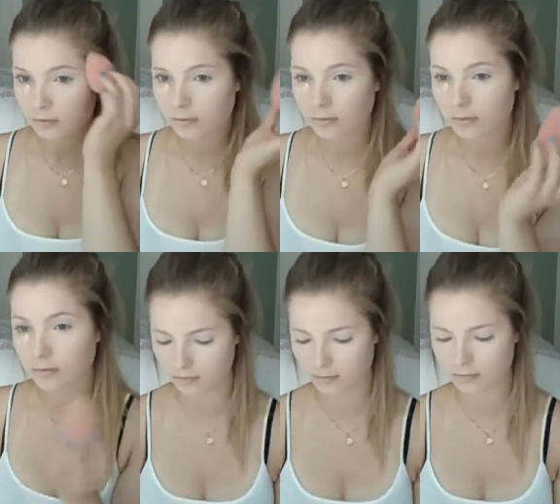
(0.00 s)
Just too
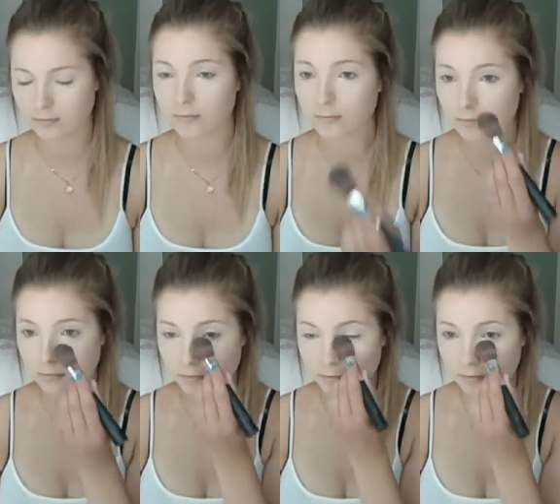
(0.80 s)
lazy for that, I
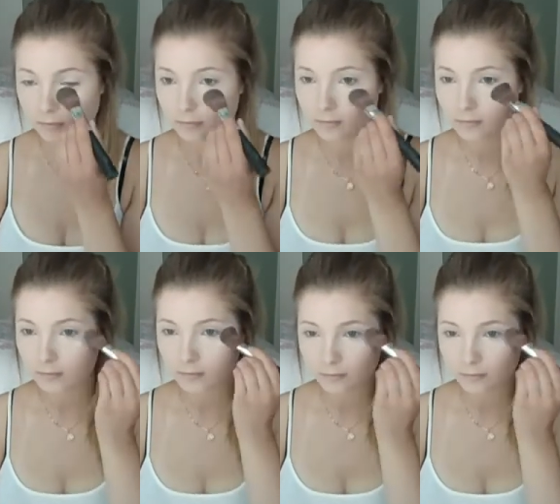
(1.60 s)
guess. To